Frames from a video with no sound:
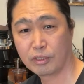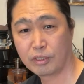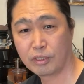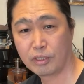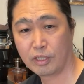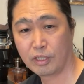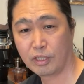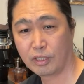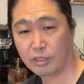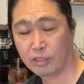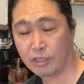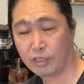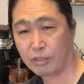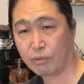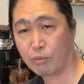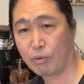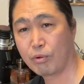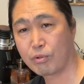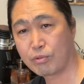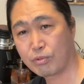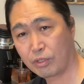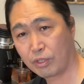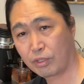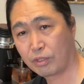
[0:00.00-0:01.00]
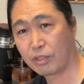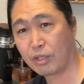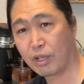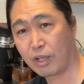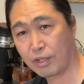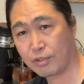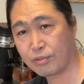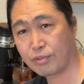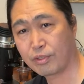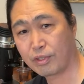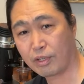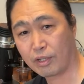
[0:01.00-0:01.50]
And they also, it
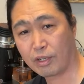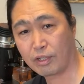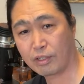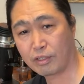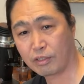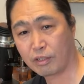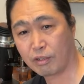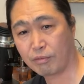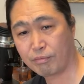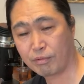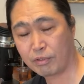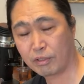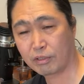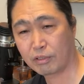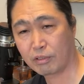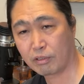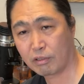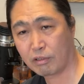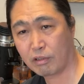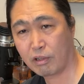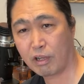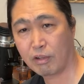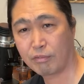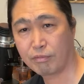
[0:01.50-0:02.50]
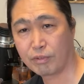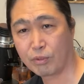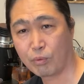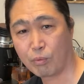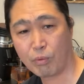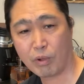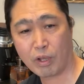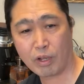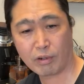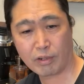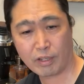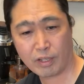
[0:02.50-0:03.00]
does the, you know, filter coffee
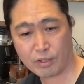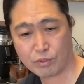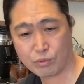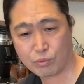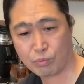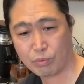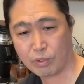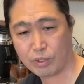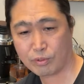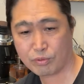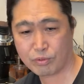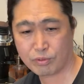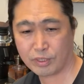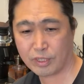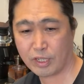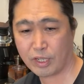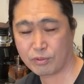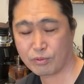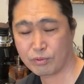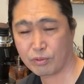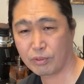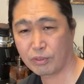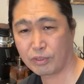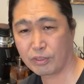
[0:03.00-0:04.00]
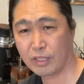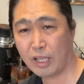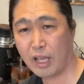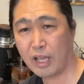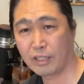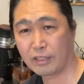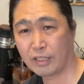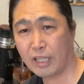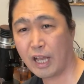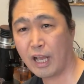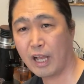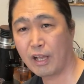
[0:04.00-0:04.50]
well as well. So yeah, so now,
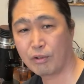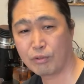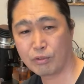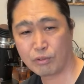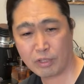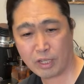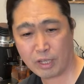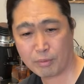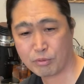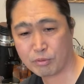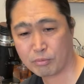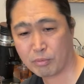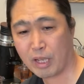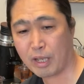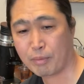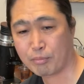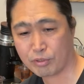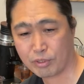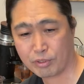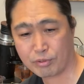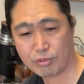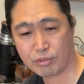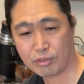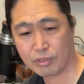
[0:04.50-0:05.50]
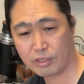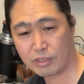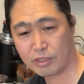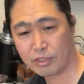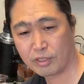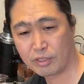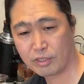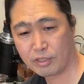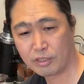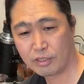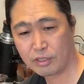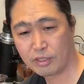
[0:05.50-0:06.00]
now you have some options.
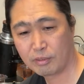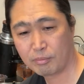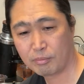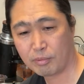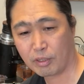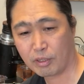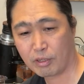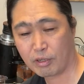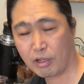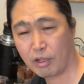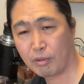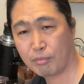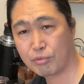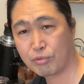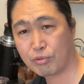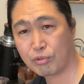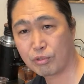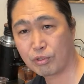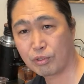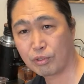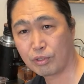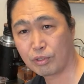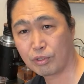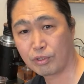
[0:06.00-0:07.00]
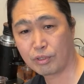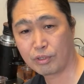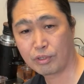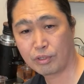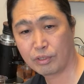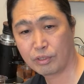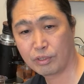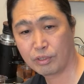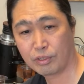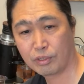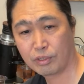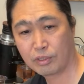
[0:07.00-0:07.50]
But comes to,
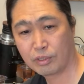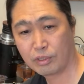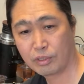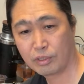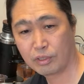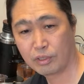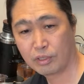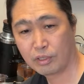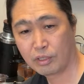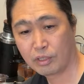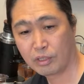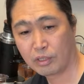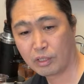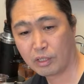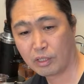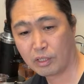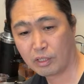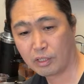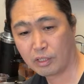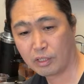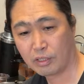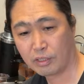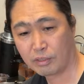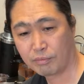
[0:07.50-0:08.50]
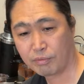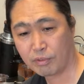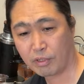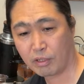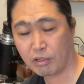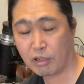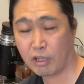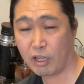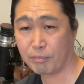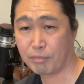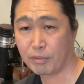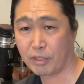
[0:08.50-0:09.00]
uh, if you're a
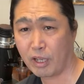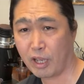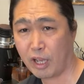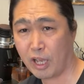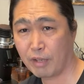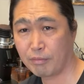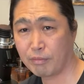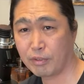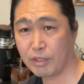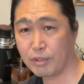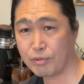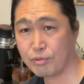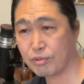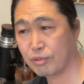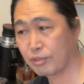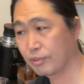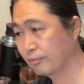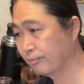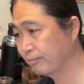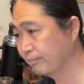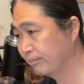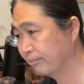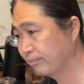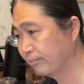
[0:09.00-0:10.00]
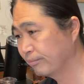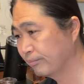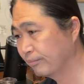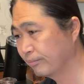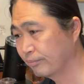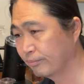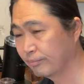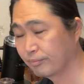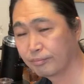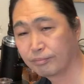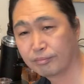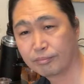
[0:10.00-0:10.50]
coffee hobbyist,
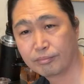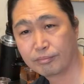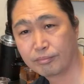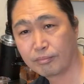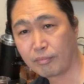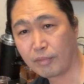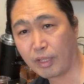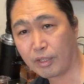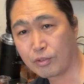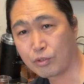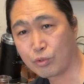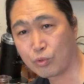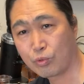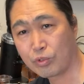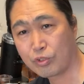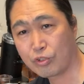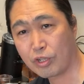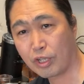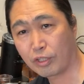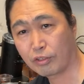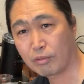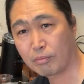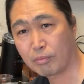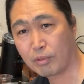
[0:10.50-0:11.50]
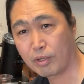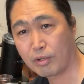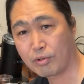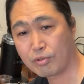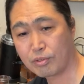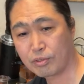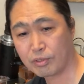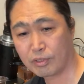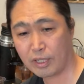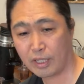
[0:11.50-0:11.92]
switch out the burrs.